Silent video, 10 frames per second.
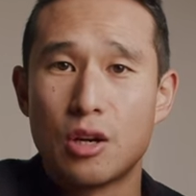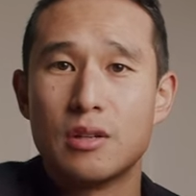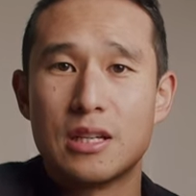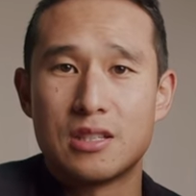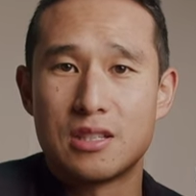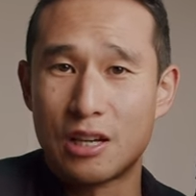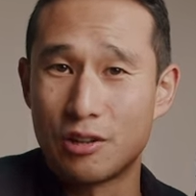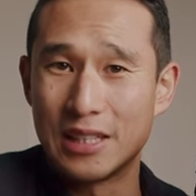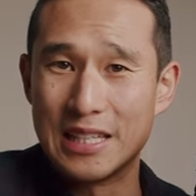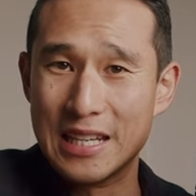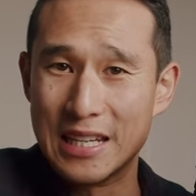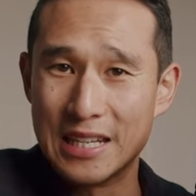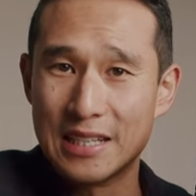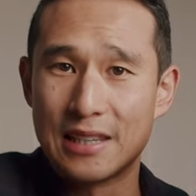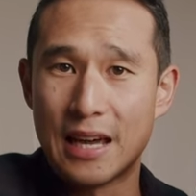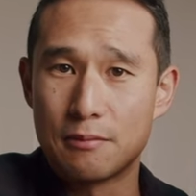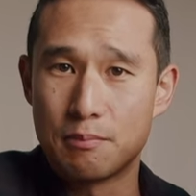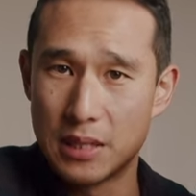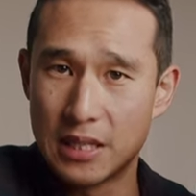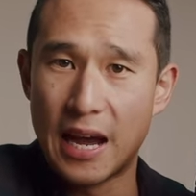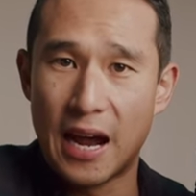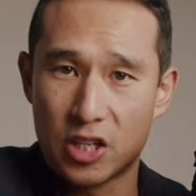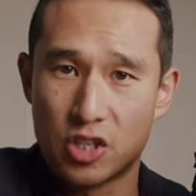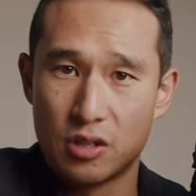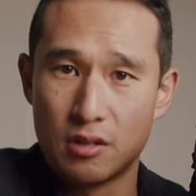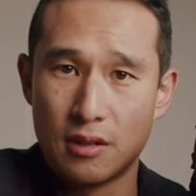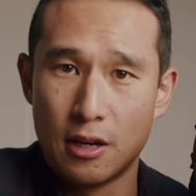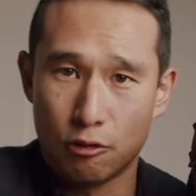don't necessarily need that big action